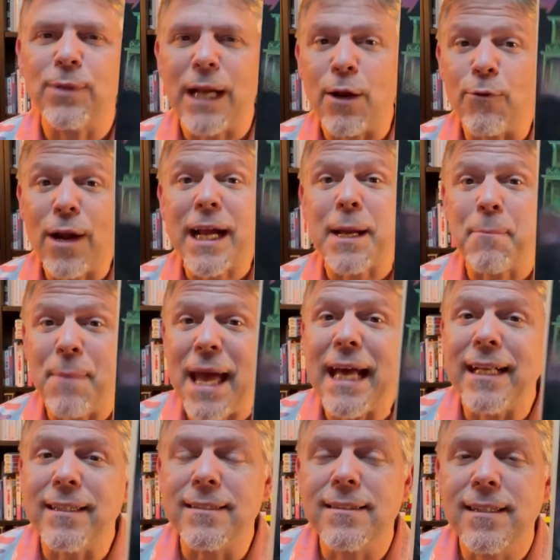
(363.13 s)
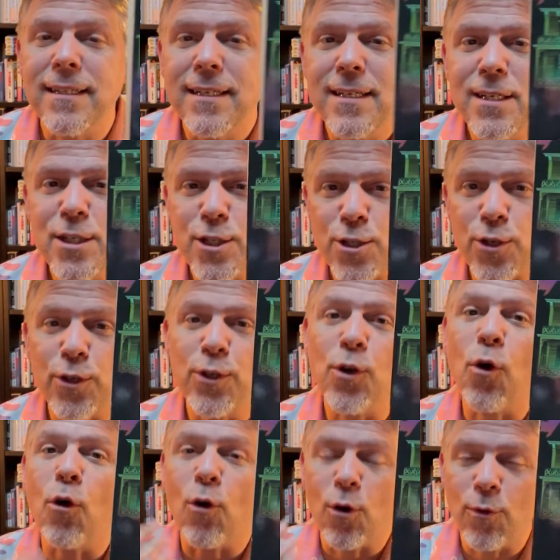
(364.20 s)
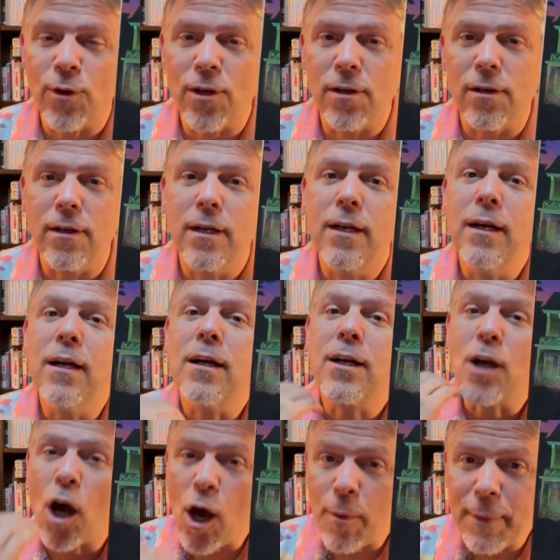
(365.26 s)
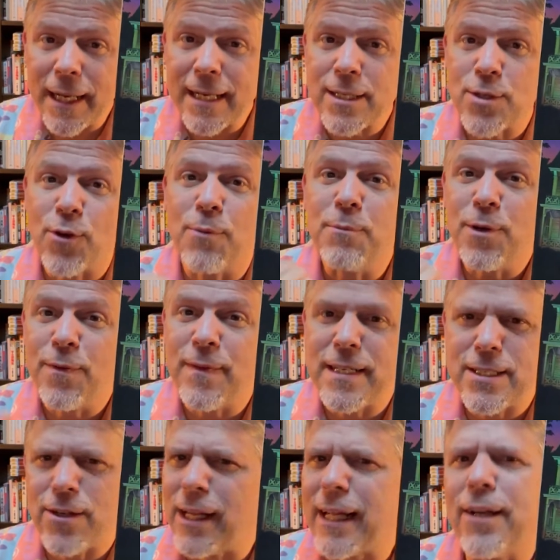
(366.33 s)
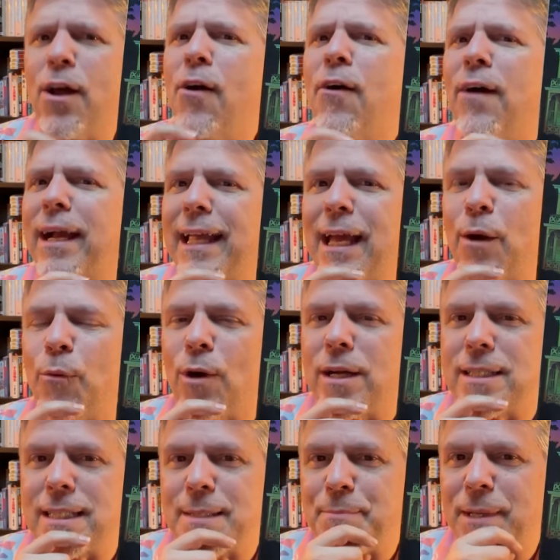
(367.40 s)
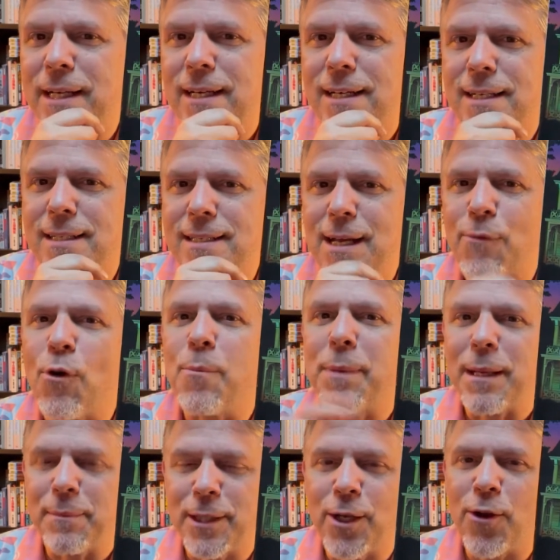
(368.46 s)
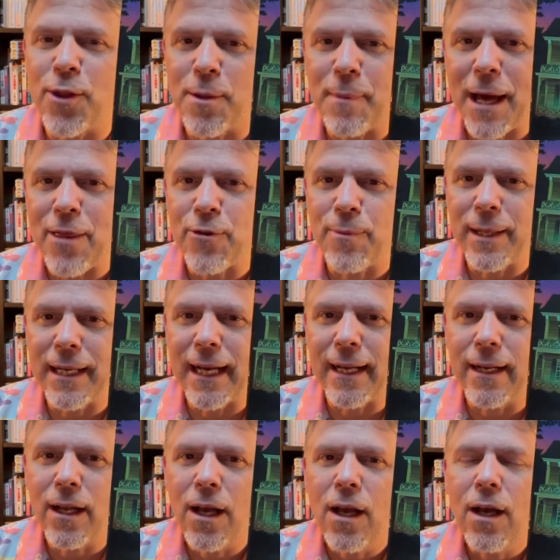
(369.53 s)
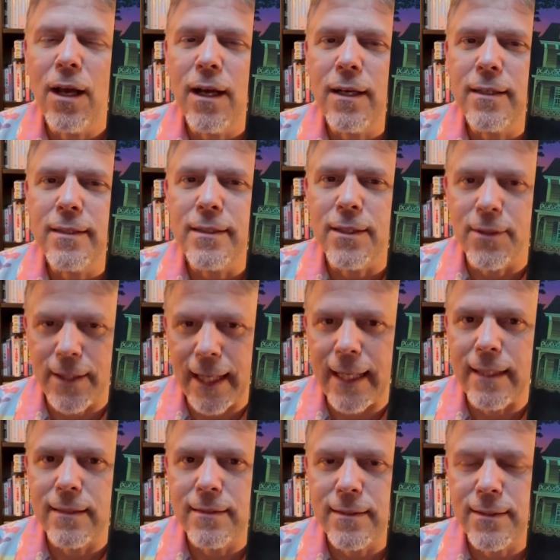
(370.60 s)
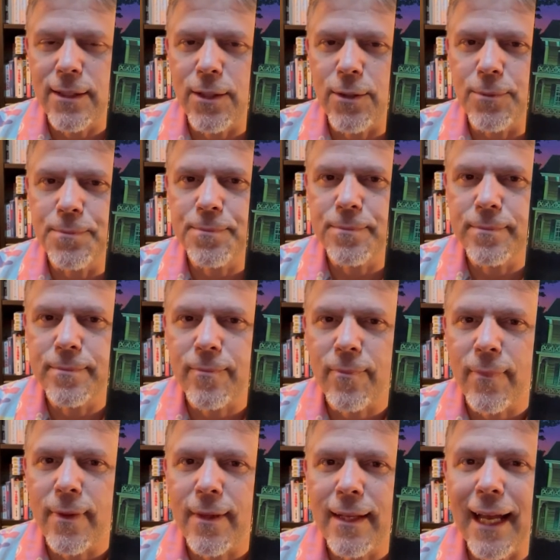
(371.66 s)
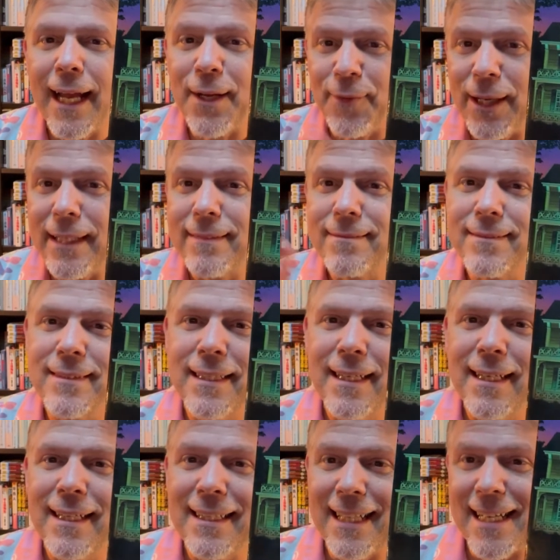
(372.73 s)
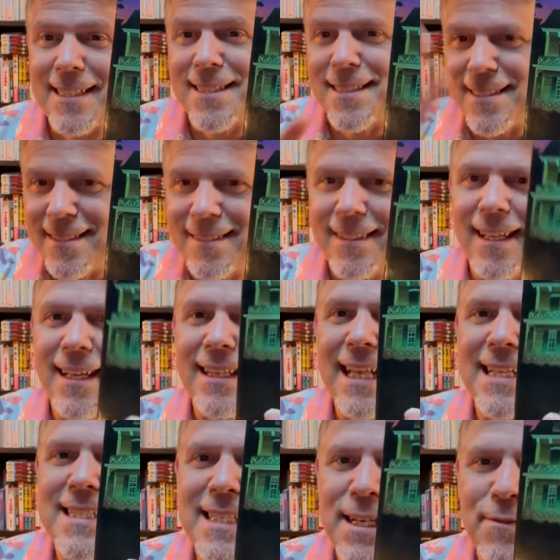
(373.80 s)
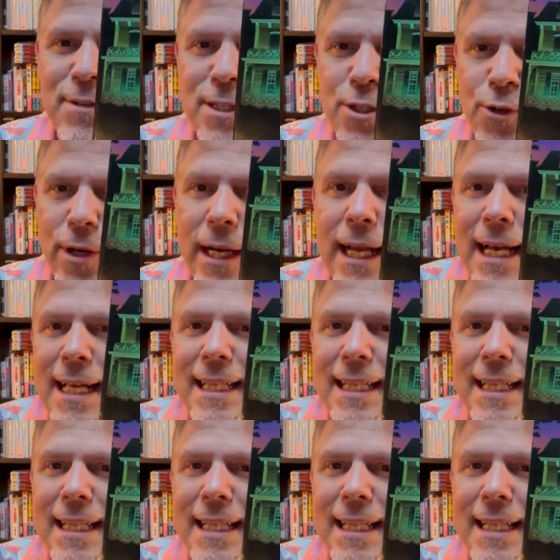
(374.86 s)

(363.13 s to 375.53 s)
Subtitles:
I recommend certain horror comics or movies, they're like, no, I can't watch it because I won't be able to go to the bathroom at night. Okay, so anyway, that's a different story.